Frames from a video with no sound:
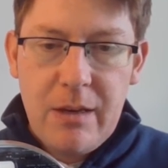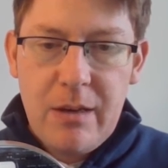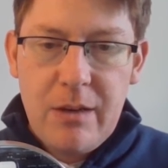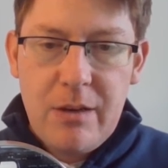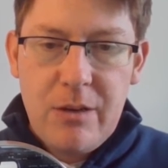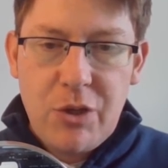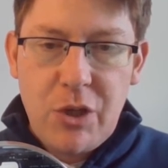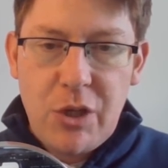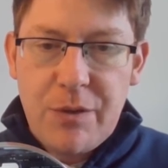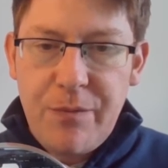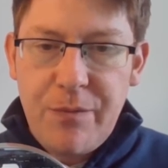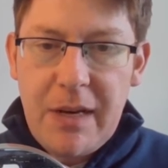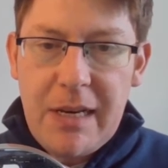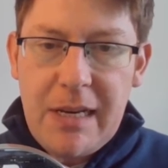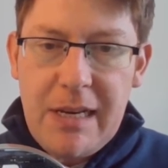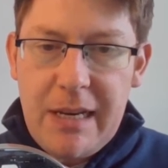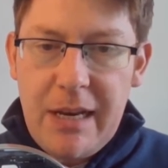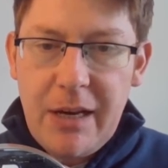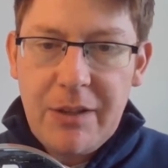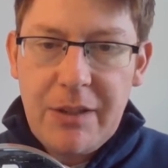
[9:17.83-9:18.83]
Just
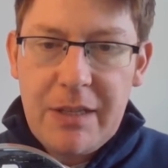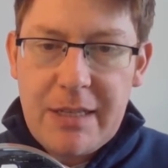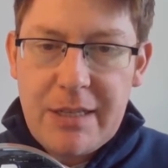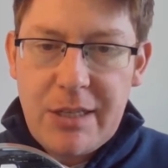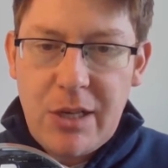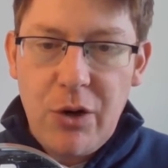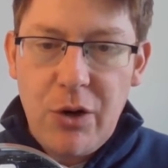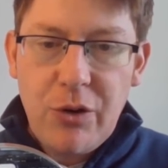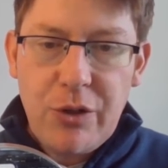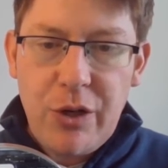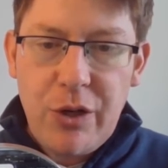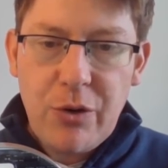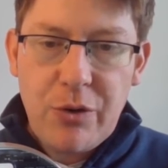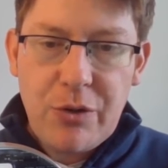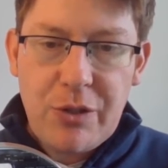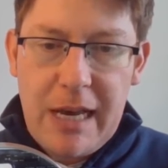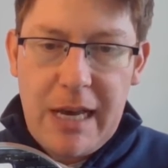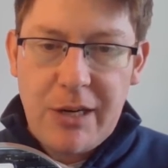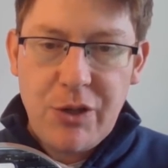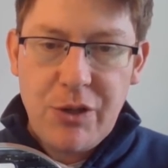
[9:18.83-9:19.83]
finally on this audio
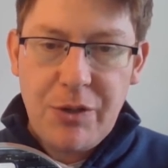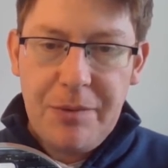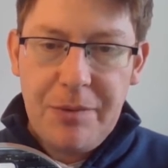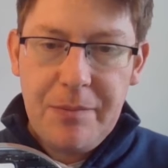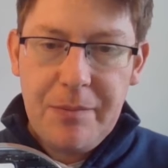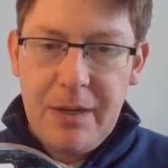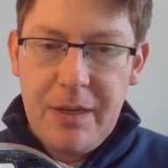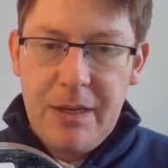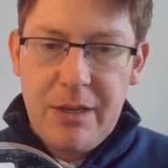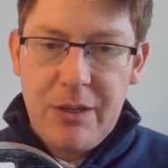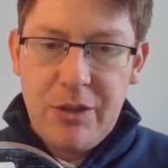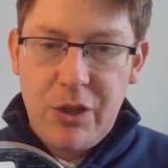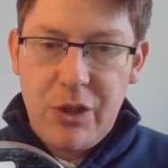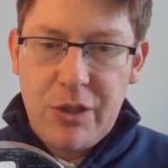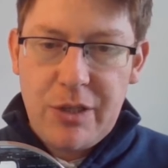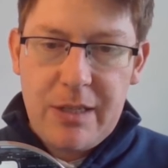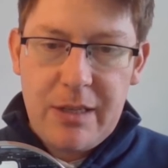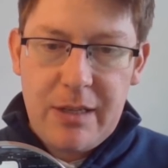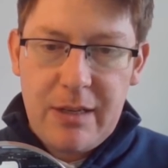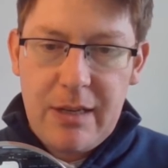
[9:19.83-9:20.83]
section,
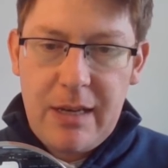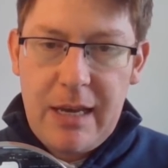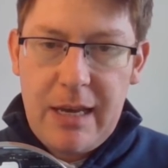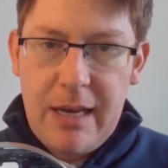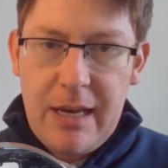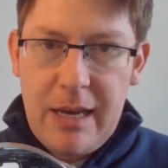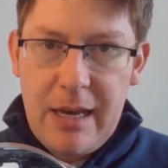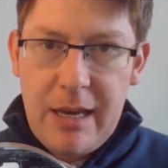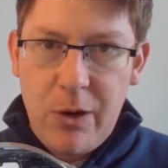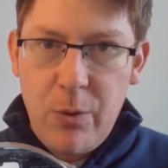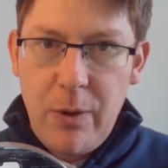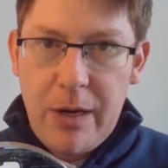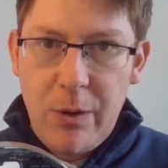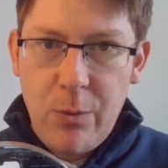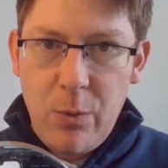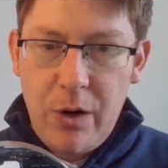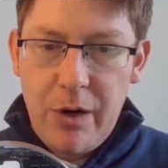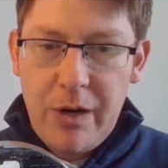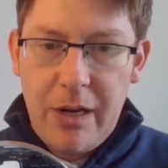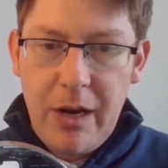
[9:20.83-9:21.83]
just a quick
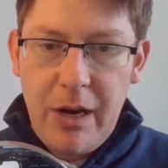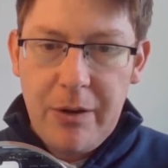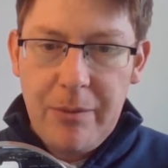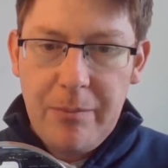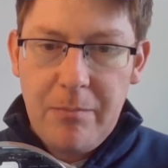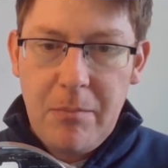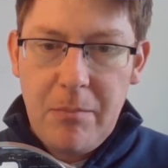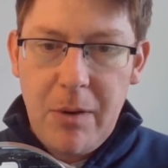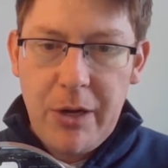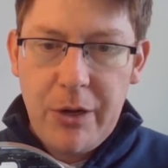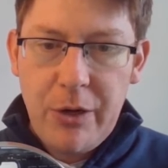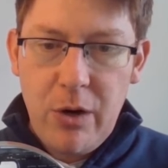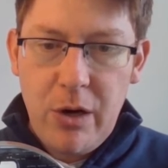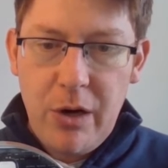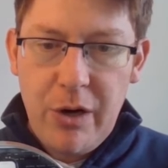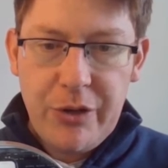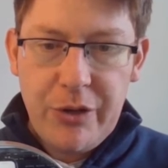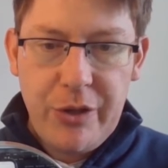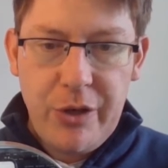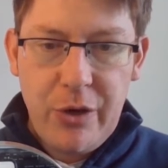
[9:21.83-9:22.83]
word on mono
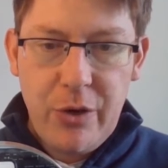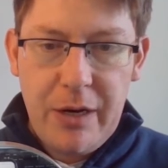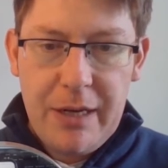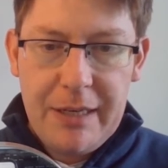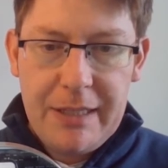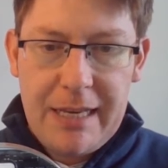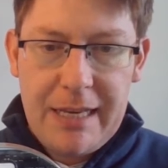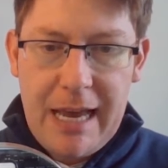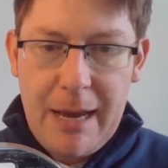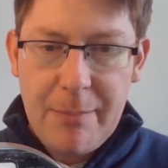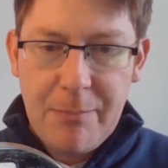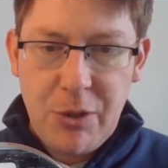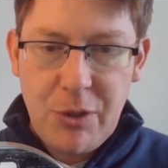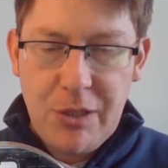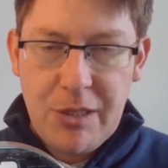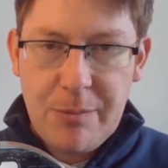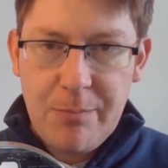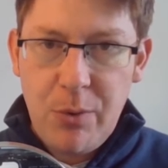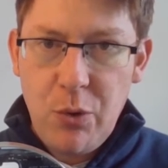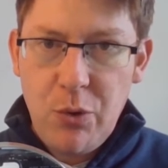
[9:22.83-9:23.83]
audio and
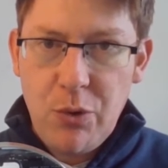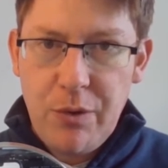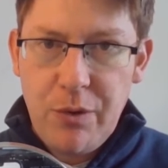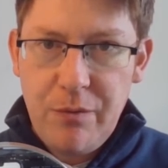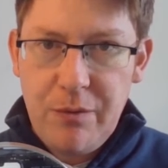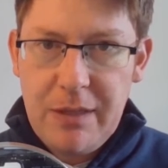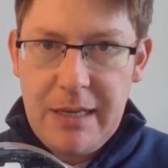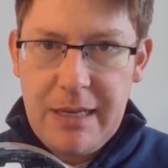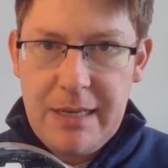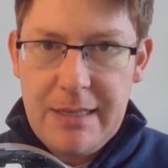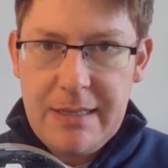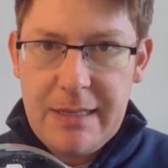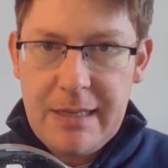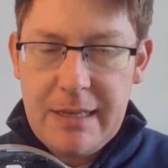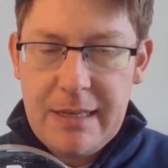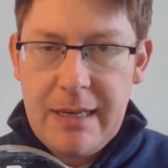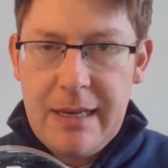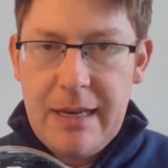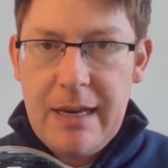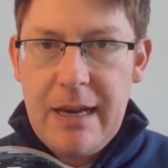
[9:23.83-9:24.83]
captions. Both of these
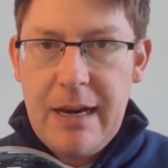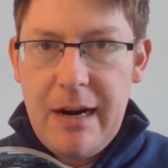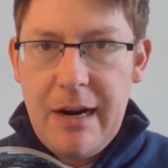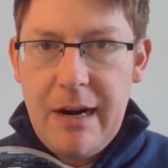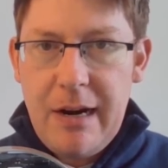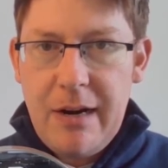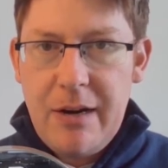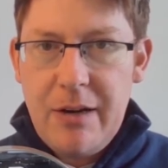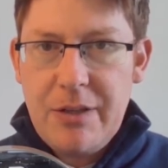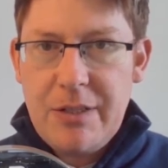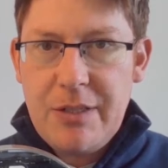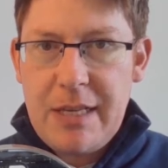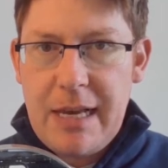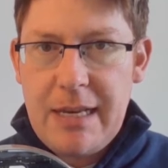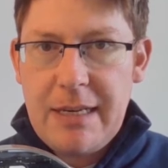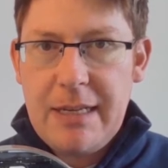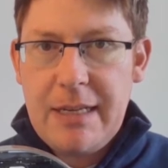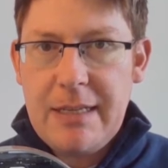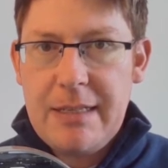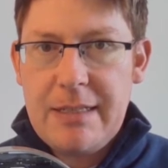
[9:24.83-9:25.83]
are
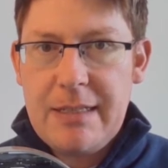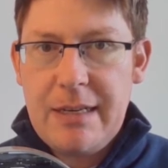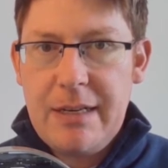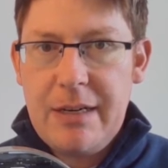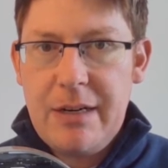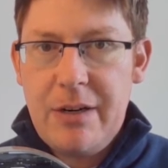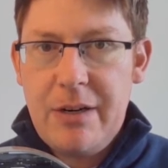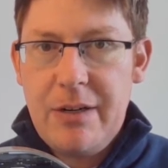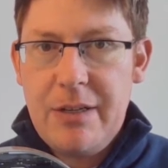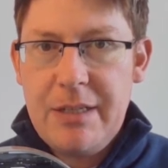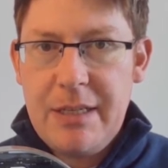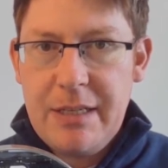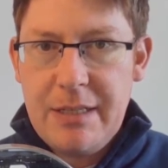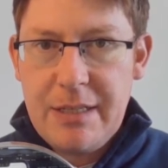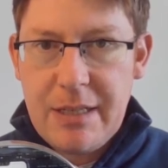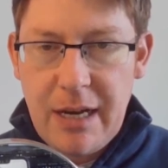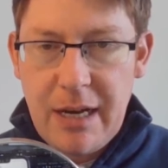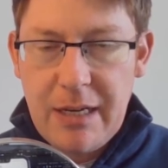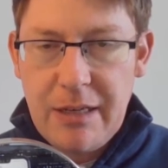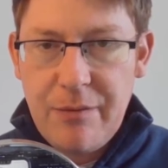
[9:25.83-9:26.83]
settings that are
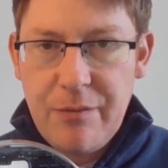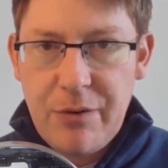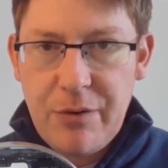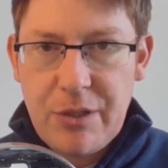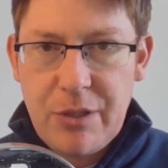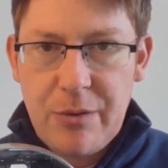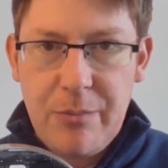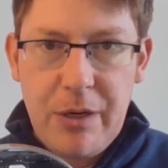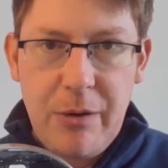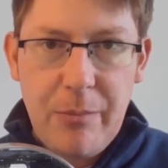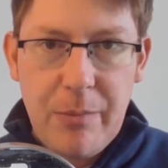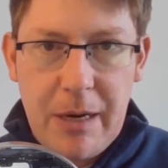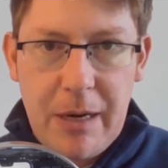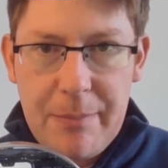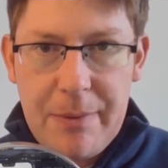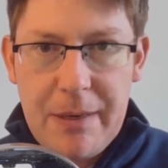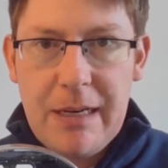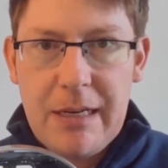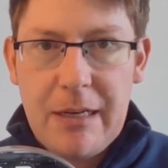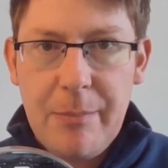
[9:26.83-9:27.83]
designed for somebody who might
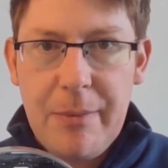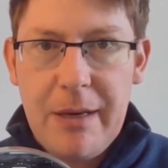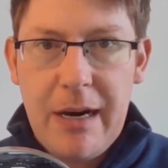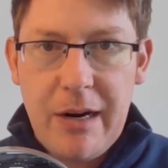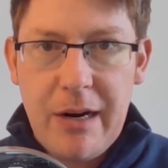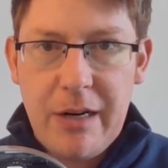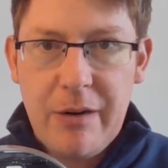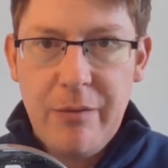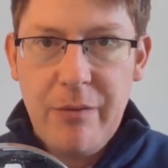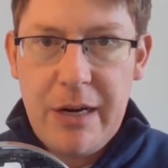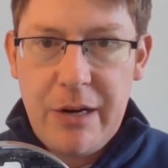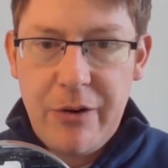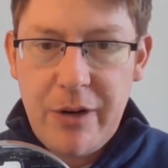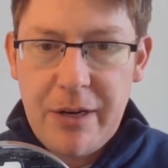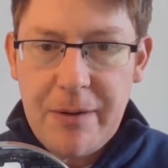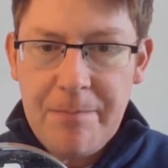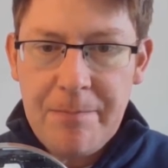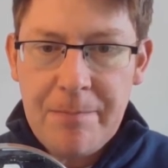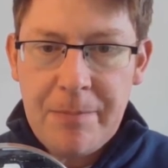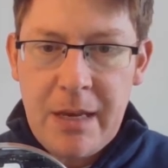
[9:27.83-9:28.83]
be a little bit hard of
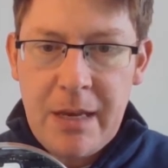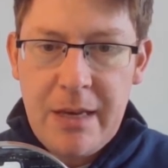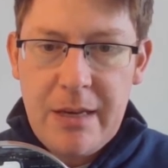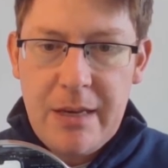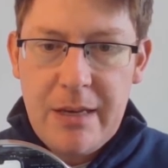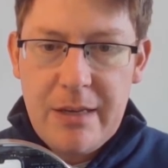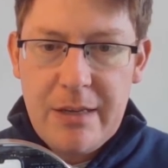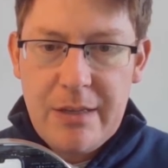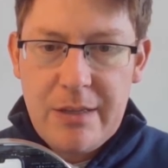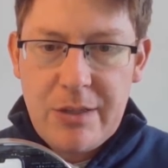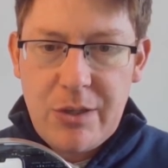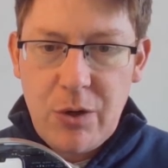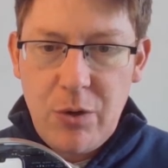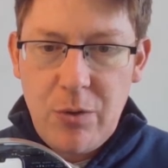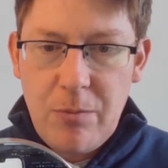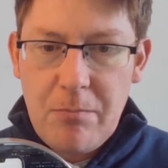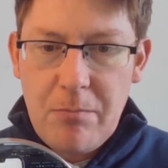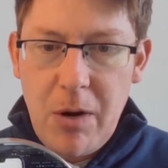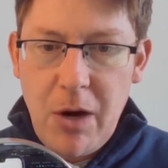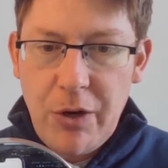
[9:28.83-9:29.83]
hearing. So
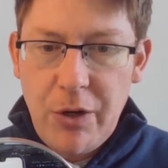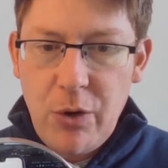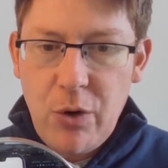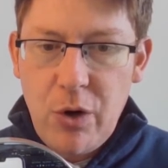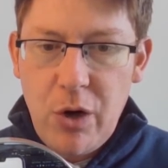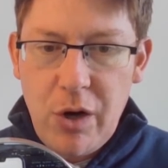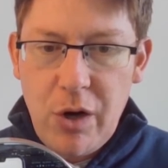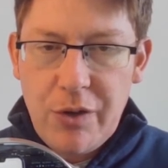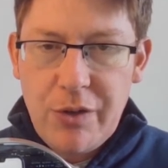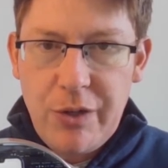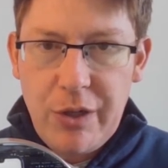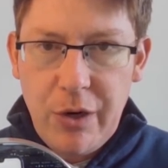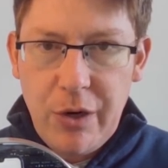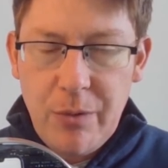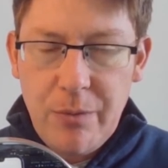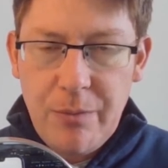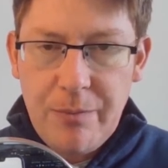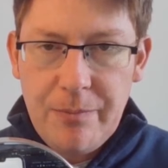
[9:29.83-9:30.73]
mono audio,